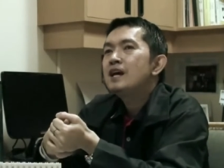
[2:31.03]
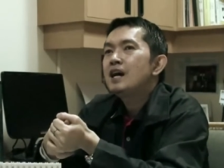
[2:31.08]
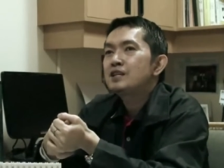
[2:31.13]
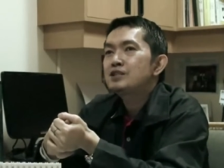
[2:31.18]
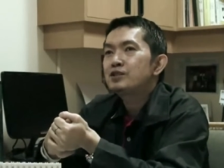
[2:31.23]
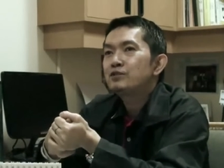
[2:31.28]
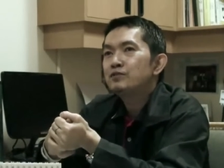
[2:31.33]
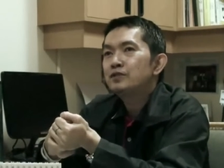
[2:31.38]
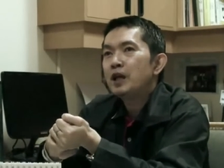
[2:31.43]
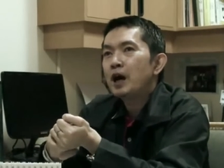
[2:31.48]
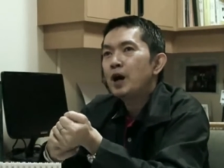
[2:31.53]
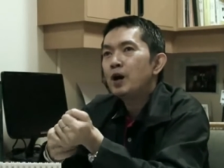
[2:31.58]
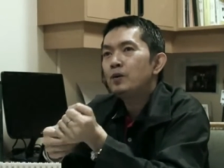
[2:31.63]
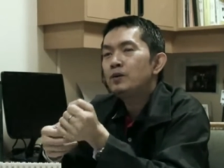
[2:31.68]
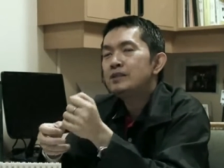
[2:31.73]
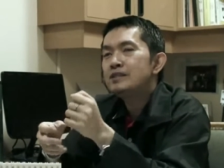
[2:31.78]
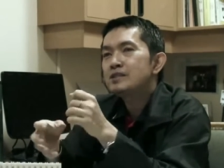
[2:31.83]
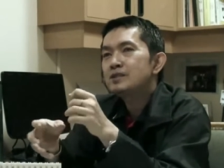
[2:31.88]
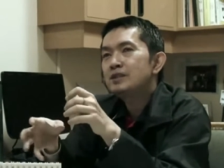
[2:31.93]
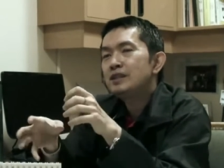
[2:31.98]
as of now,
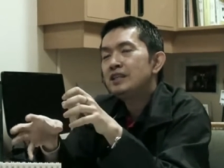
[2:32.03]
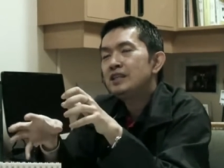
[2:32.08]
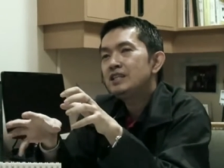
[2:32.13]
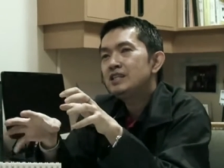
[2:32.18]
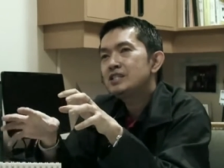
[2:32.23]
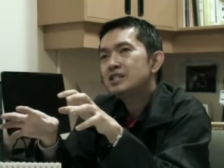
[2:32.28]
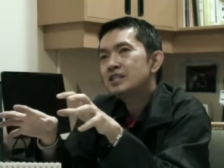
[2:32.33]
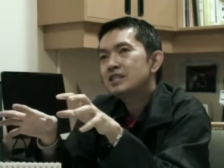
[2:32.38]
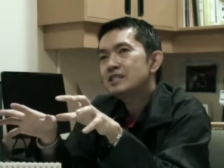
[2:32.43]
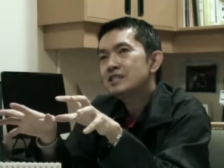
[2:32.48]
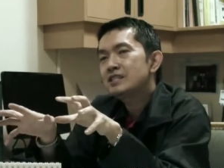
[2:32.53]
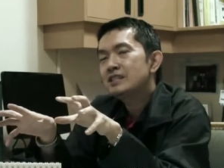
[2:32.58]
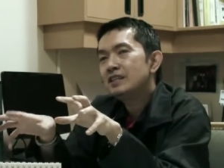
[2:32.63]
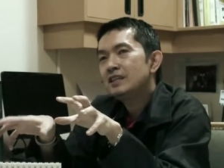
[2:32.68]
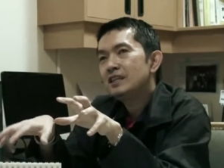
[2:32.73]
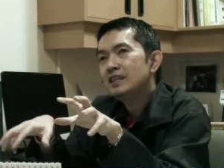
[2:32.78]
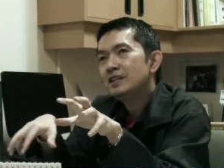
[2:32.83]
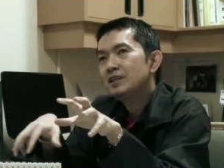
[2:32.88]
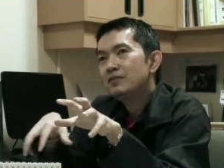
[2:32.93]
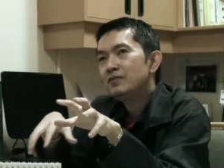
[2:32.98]
it's really just
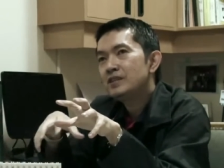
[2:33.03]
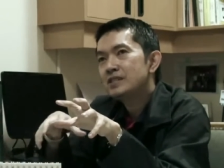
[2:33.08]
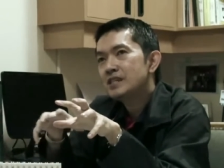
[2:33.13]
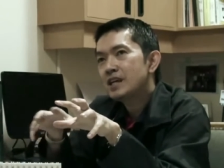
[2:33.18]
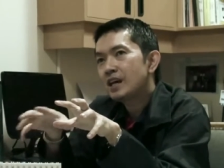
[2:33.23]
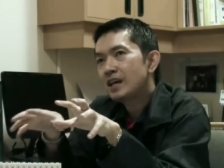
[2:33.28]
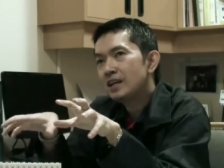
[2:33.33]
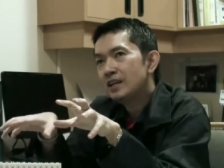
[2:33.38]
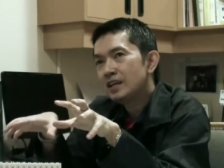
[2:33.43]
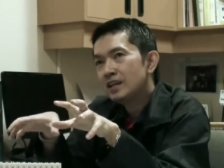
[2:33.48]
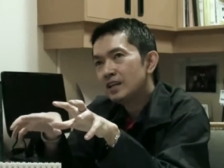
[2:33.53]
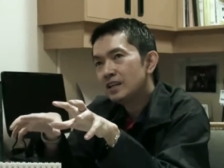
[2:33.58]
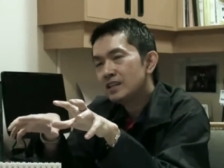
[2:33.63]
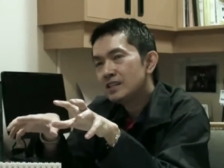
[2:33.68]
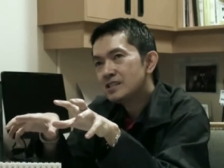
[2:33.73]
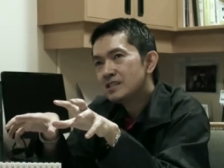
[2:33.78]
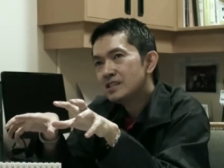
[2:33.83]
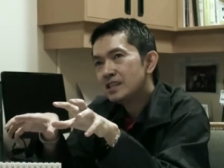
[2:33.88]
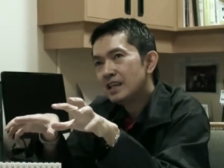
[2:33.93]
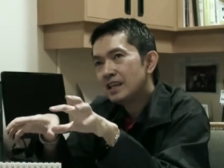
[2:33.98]
in the
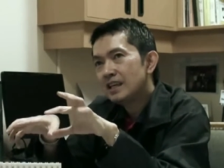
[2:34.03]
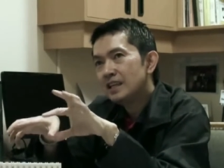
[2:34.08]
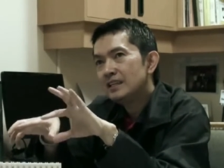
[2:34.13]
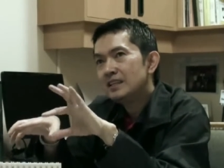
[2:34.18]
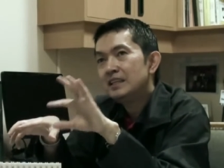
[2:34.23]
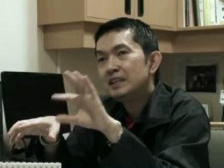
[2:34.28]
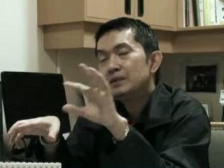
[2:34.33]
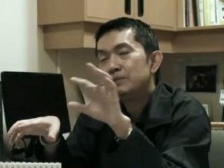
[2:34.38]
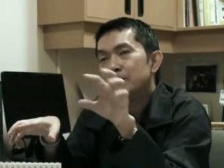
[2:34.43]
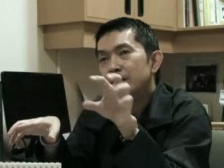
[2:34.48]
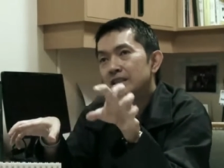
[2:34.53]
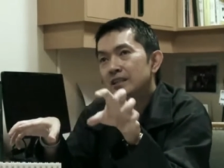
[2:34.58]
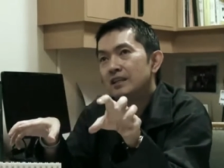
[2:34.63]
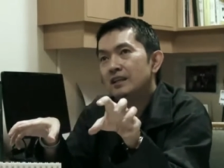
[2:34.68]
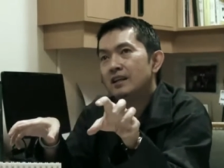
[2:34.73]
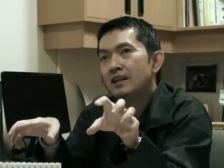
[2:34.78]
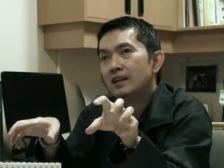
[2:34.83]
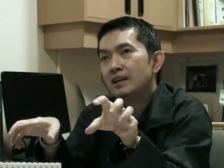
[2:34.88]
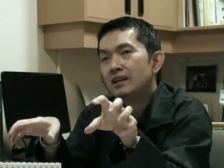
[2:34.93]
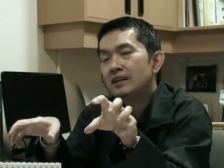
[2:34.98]
Visayas and in
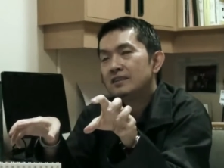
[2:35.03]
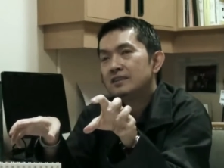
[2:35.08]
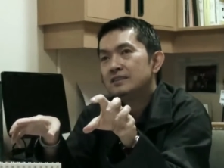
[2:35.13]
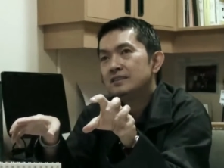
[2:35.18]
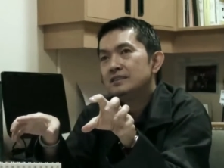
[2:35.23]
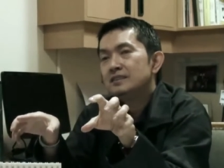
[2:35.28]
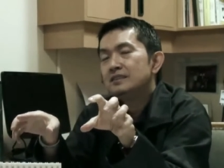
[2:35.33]
Manila.